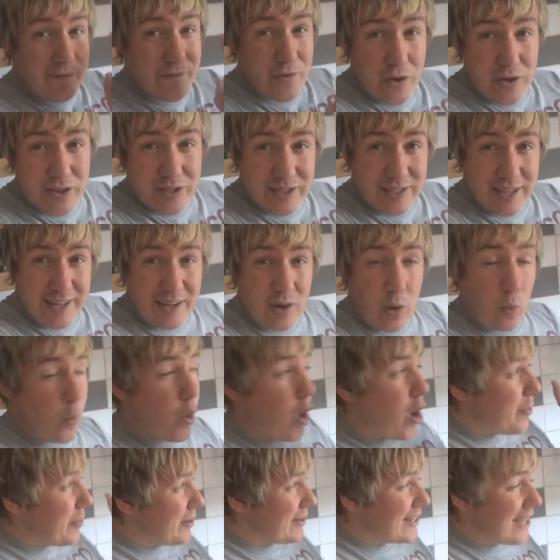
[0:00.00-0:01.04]
First thing,
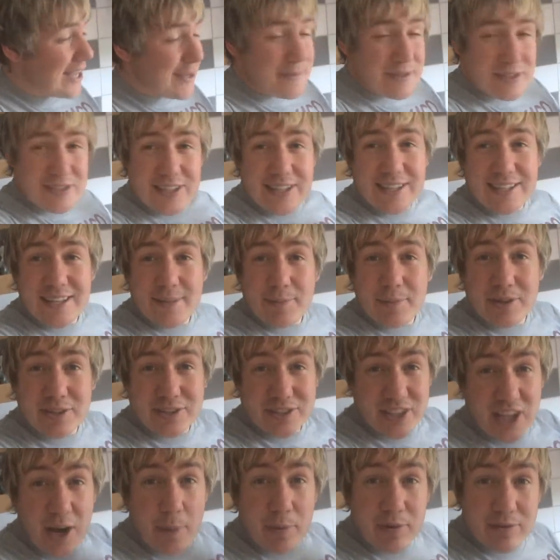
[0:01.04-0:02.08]
what are my neighbours thinking,
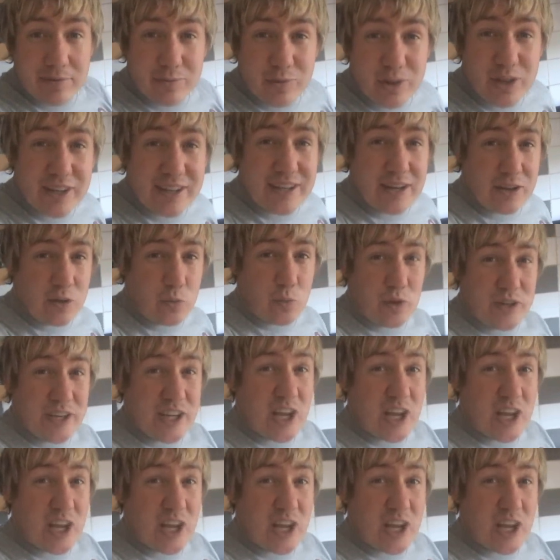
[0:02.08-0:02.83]
because a couple of them were looking out the